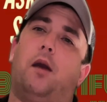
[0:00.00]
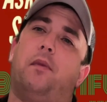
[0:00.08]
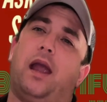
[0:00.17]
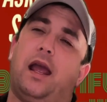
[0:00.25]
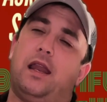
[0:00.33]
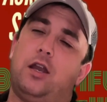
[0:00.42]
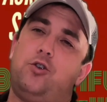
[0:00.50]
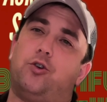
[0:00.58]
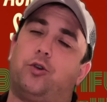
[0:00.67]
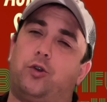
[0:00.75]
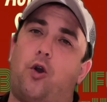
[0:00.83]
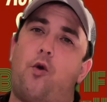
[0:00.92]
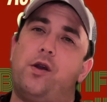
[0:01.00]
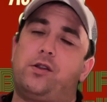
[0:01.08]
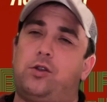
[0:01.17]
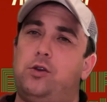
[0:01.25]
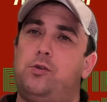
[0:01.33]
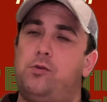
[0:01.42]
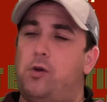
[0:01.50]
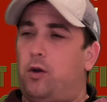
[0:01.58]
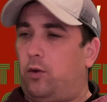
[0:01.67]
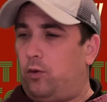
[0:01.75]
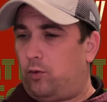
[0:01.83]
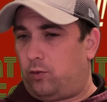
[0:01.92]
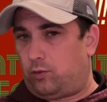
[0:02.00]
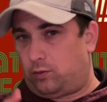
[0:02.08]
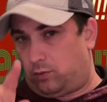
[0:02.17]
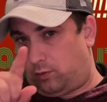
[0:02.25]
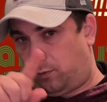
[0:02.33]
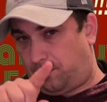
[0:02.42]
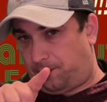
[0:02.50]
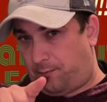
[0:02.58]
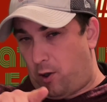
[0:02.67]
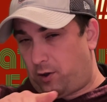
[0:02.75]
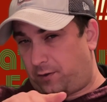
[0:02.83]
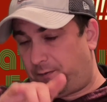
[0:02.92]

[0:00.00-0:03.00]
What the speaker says: And then you're going to first